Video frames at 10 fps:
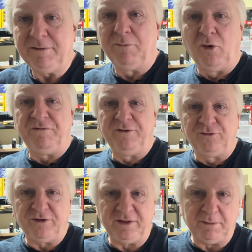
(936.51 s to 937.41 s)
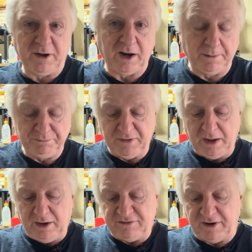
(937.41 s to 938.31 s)
More filtering, the better.
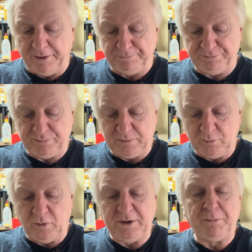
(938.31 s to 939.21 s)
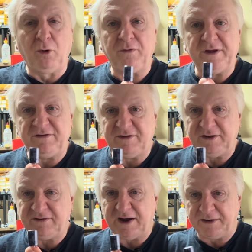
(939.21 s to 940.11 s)
So when you pull these
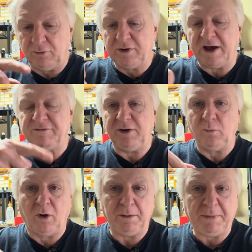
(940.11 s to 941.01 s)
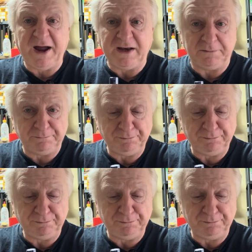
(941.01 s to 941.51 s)
things out, they're all covered in white paint.